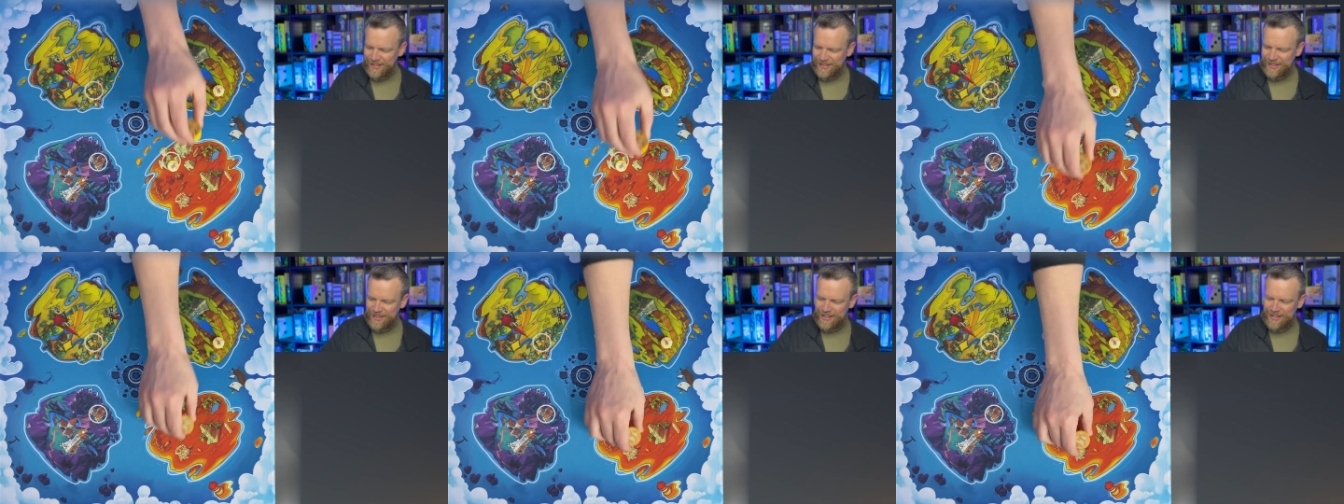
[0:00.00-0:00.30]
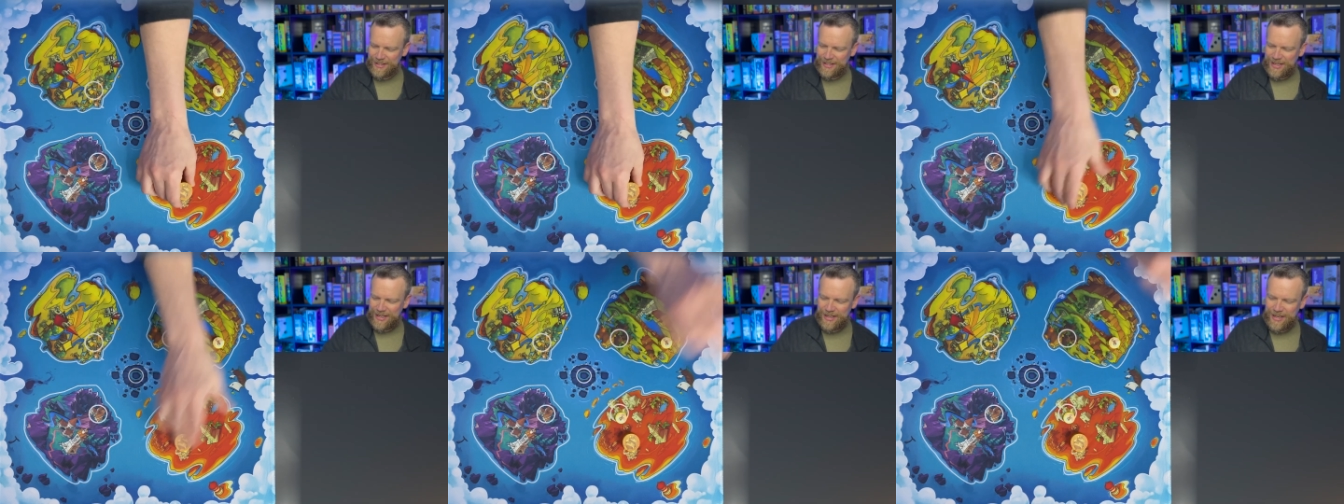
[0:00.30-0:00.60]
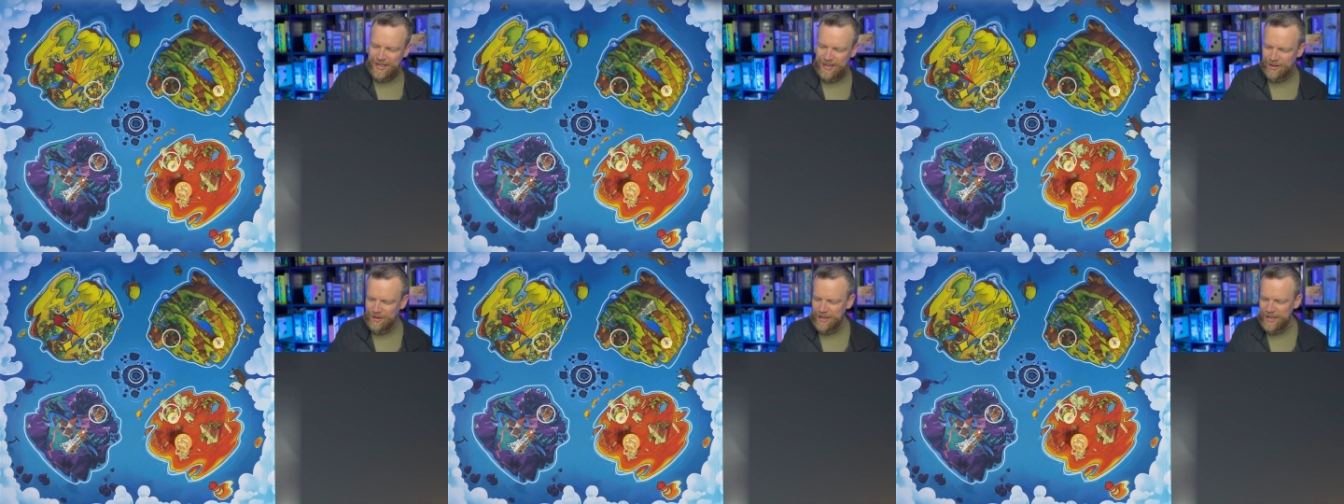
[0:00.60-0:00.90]
in that
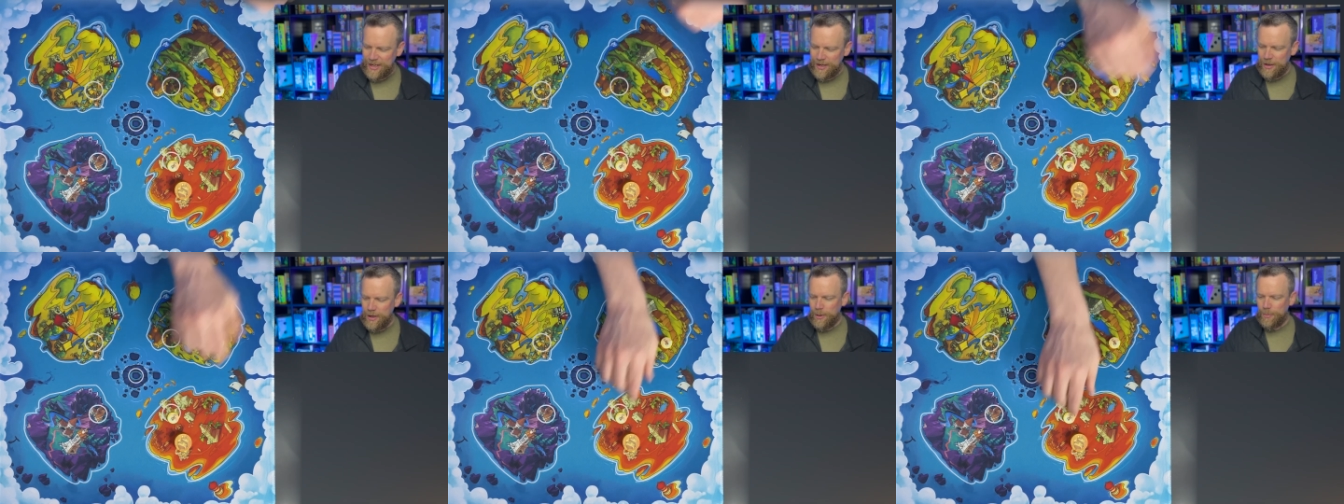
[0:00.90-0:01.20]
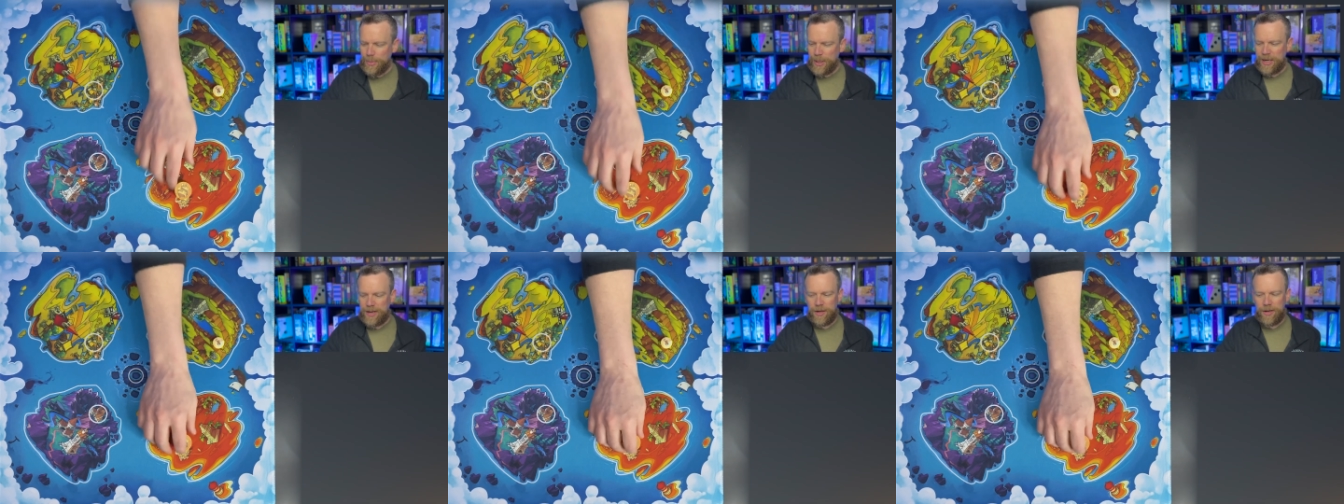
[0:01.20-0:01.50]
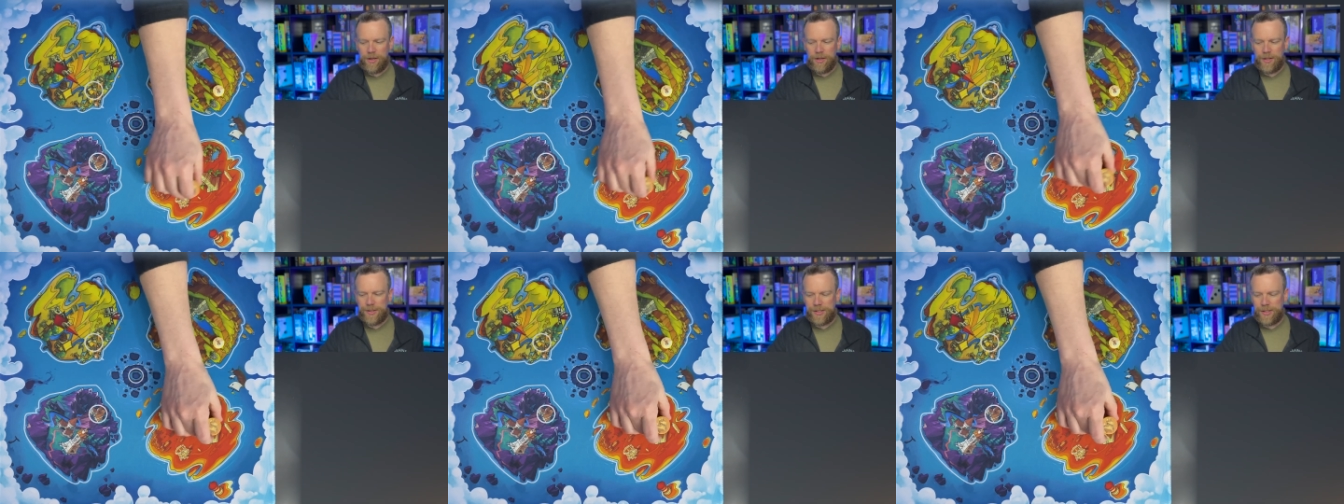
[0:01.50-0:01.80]
area. But it
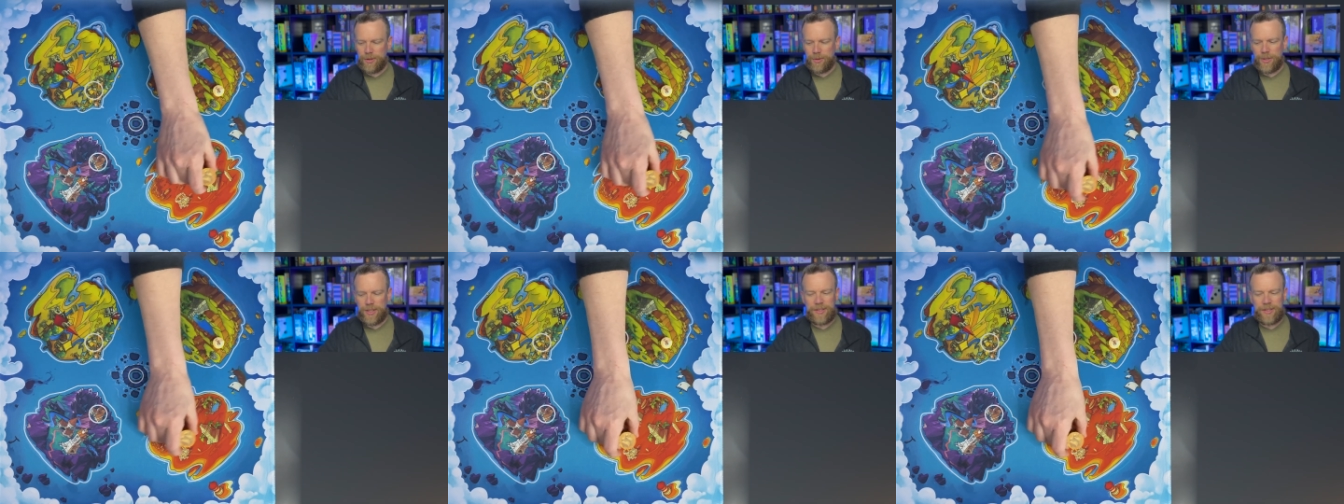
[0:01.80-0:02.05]
also